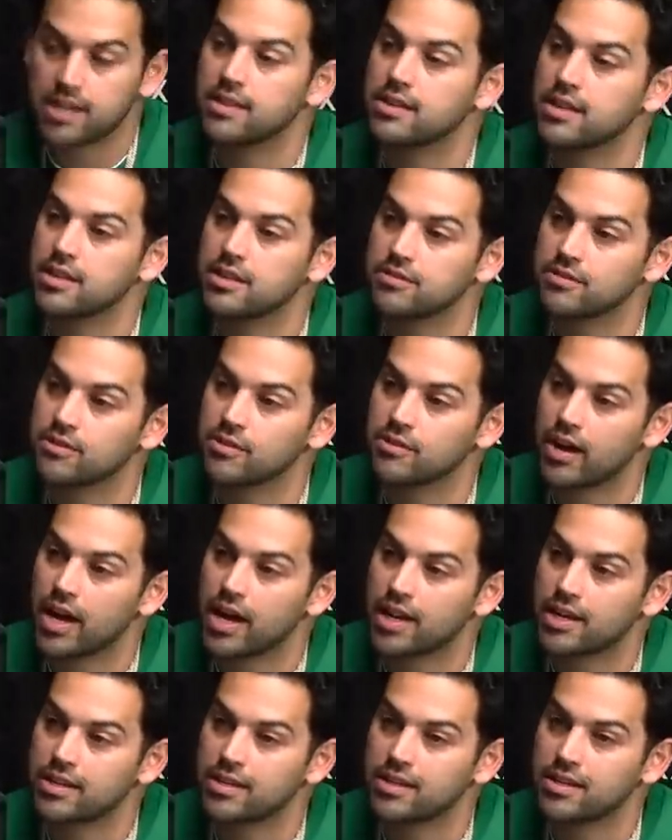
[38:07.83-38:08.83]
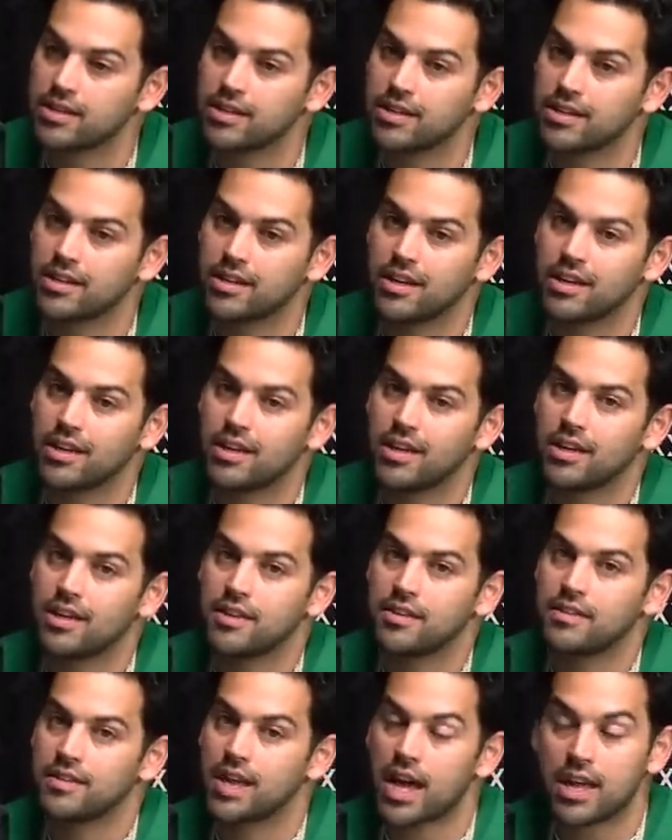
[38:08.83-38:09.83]
things for granted,
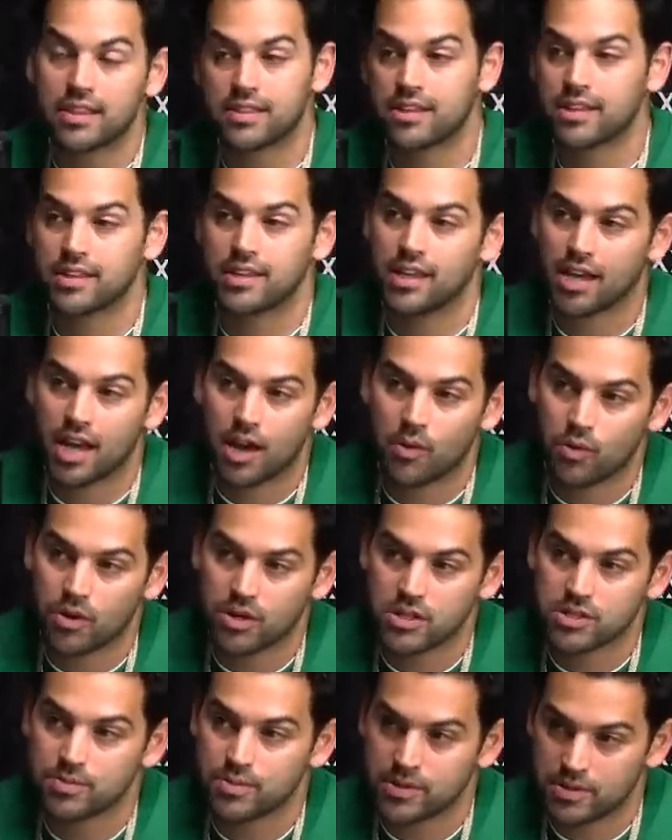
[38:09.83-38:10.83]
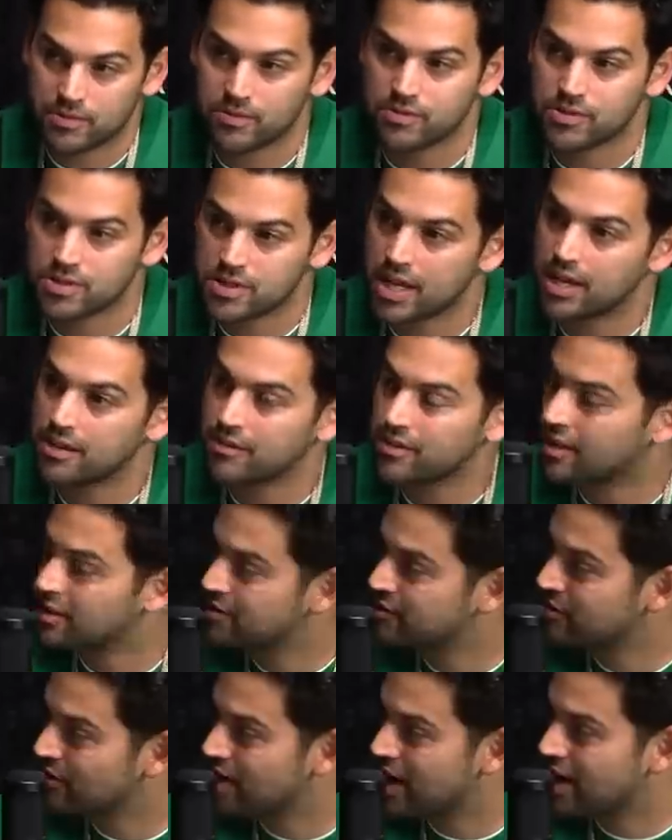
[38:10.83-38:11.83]
not thinking I was, but was taking things
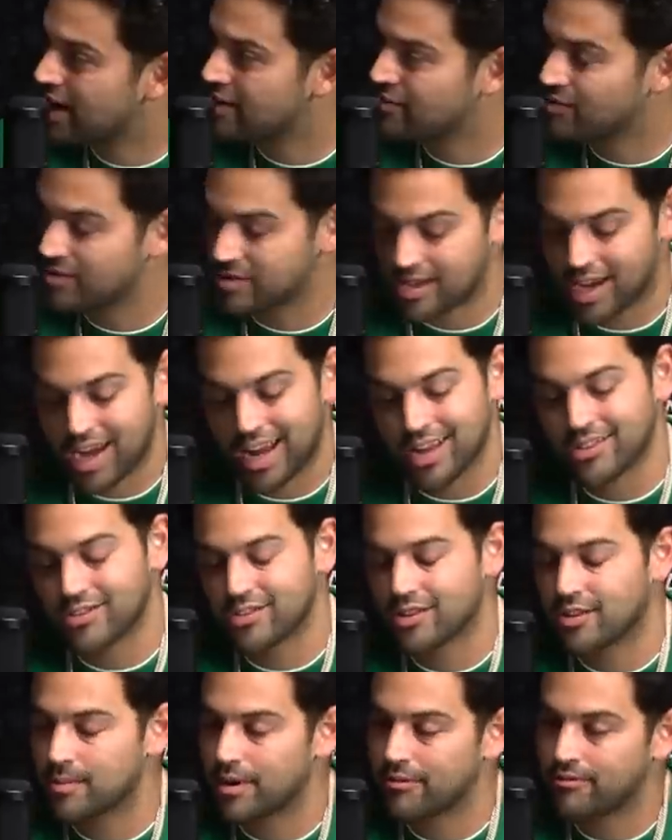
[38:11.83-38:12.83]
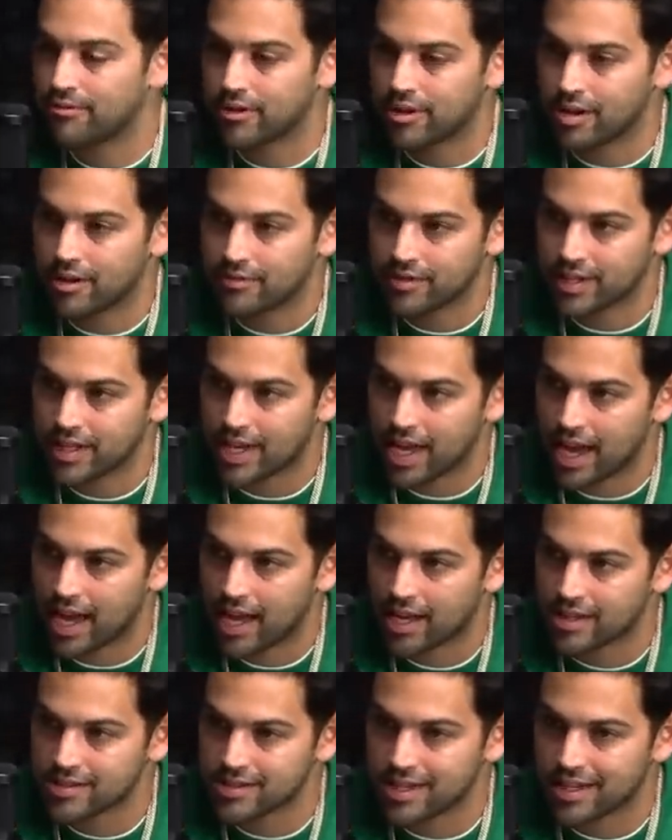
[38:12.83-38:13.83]
for granted, was kind of took my foot off the
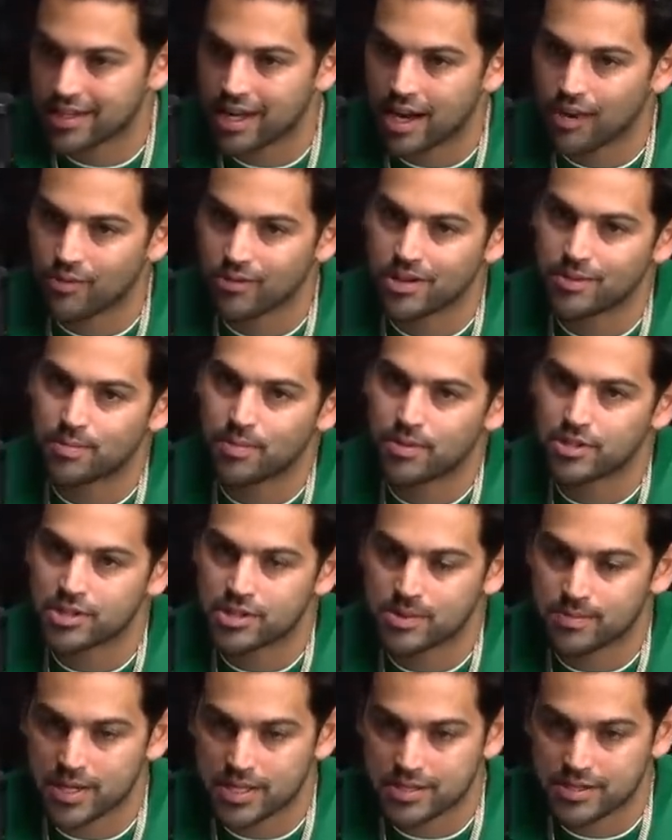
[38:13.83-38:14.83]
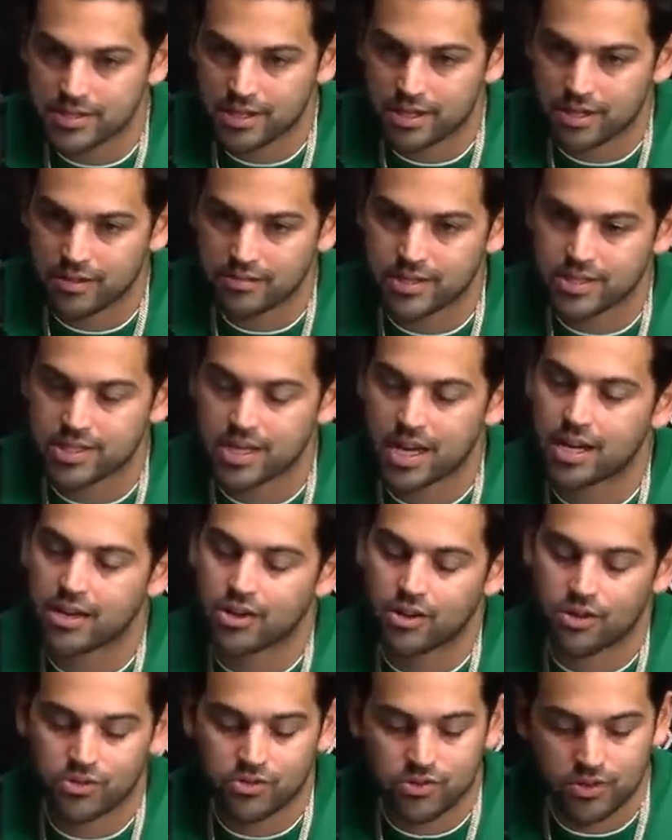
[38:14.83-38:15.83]
gas, like not really pushing myself, just kind of
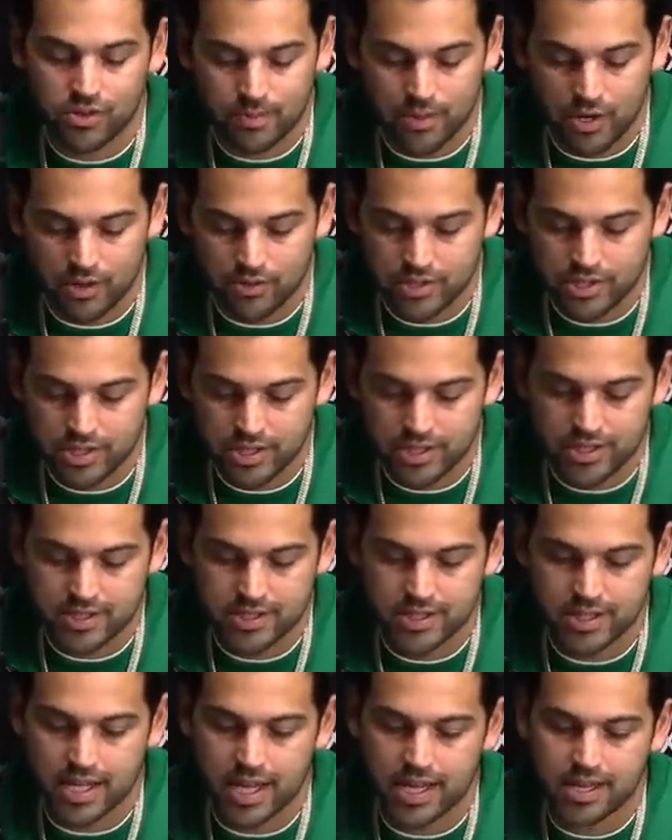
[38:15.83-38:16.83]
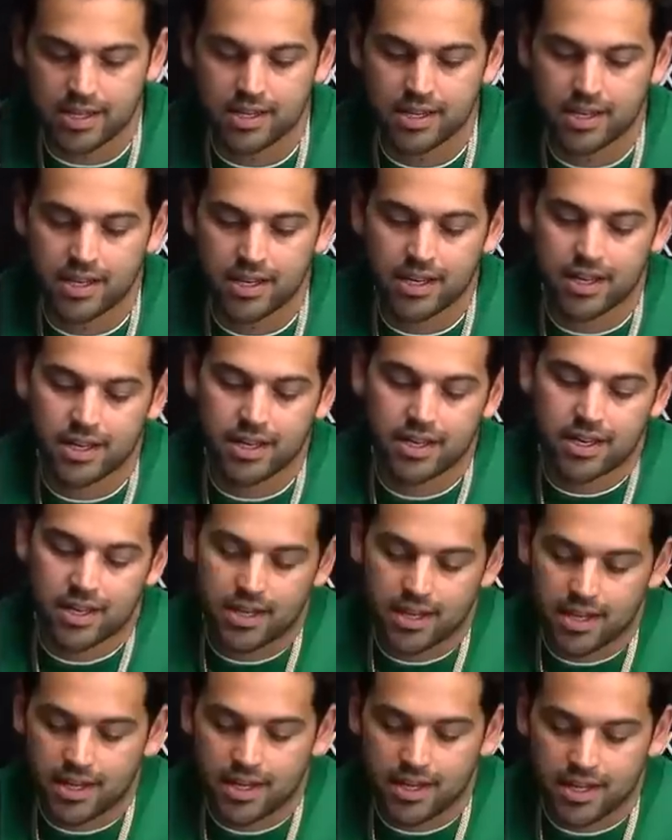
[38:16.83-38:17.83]
going through the motions. And like,
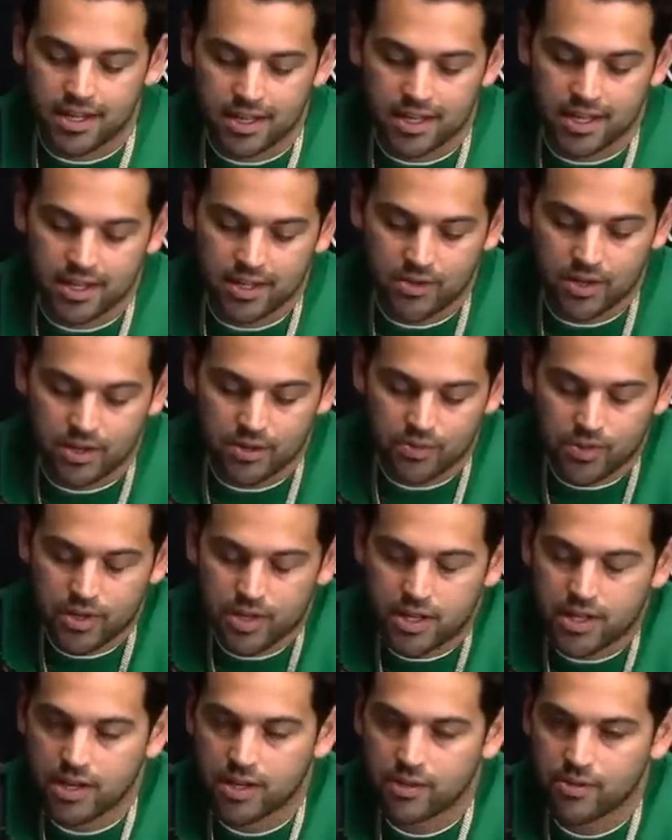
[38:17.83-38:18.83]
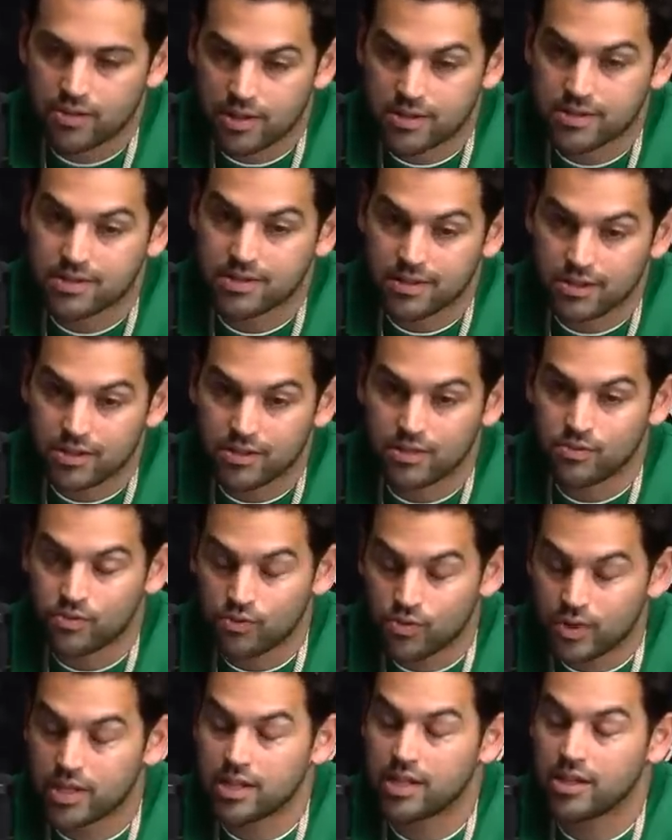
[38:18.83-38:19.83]
it, it really, it, it, you
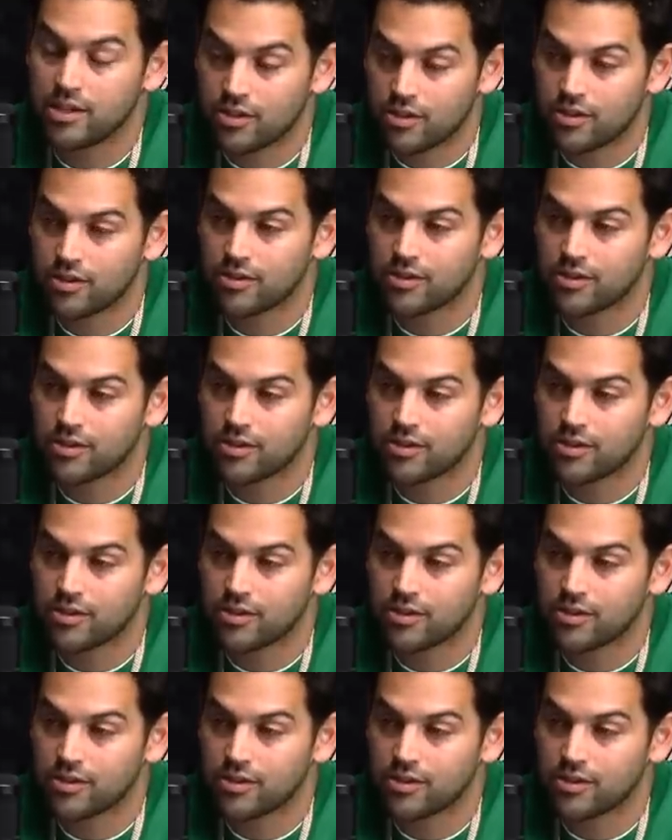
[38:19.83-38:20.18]
really learn